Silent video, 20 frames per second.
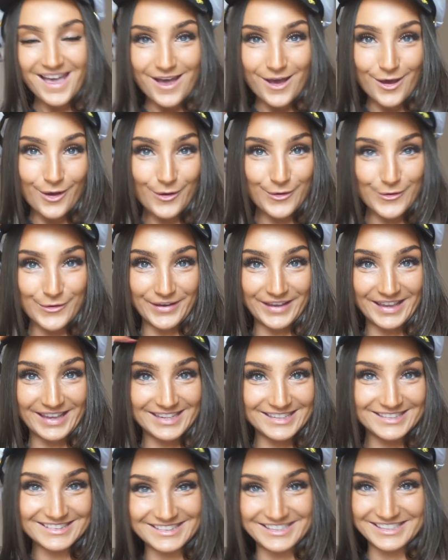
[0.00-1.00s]

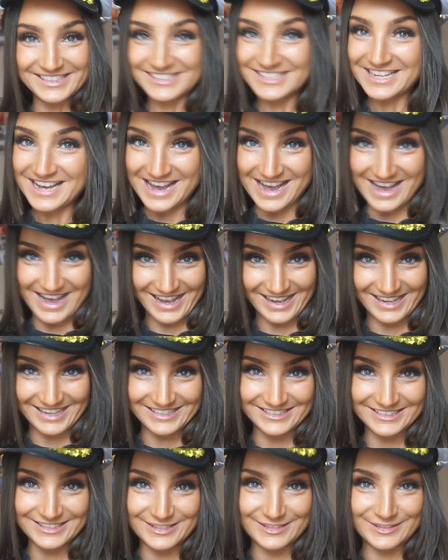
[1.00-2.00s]
Ahoy, this hat
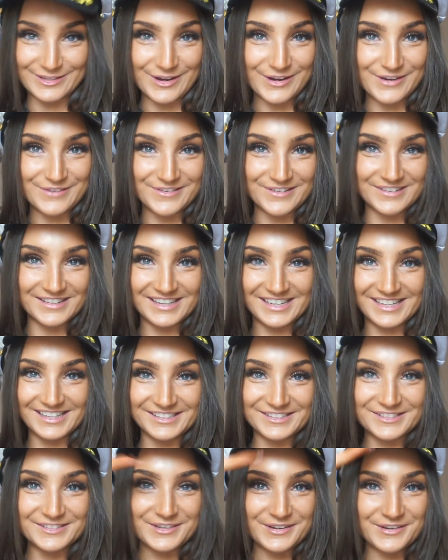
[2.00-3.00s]
is so wonky,
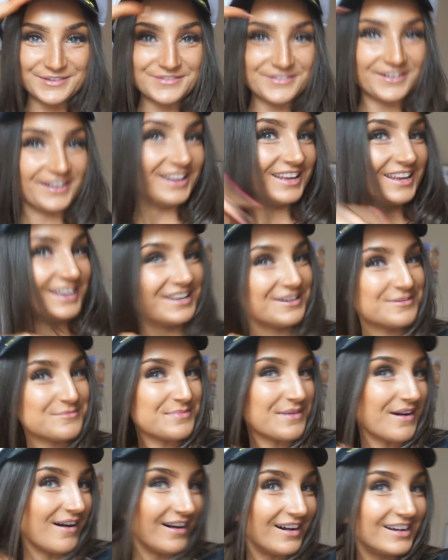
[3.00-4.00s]
it's so funny,
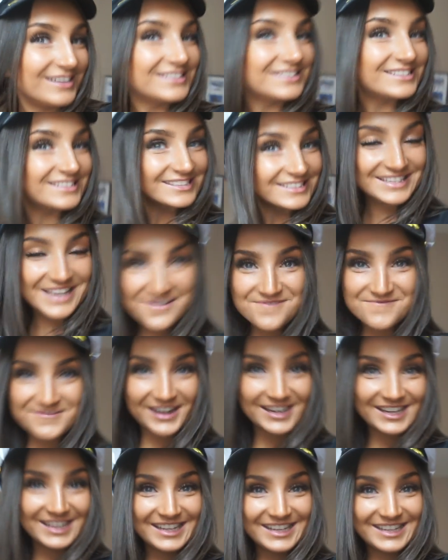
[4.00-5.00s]
but I'm
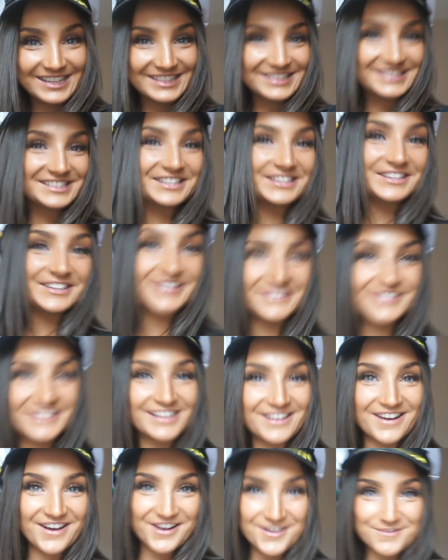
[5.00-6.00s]
ready to
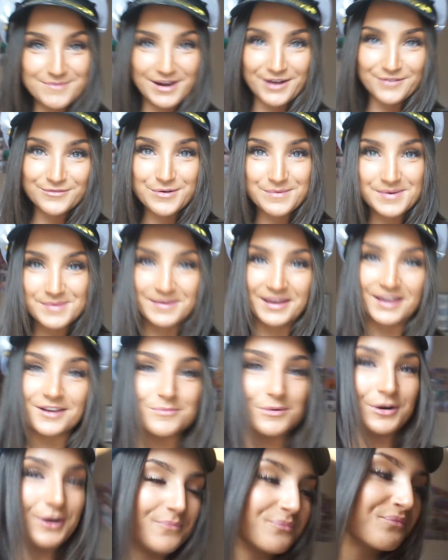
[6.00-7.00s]
go. Well, I've got my makeup
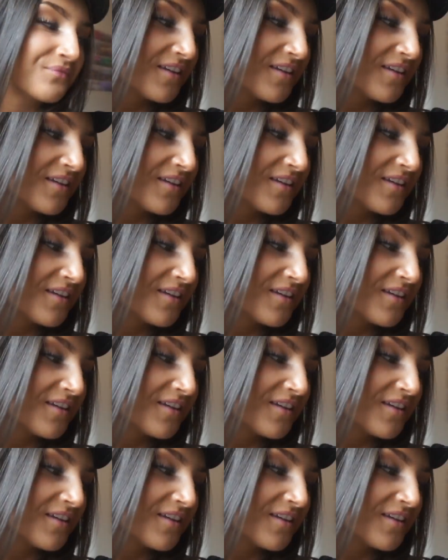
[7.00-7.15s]
on.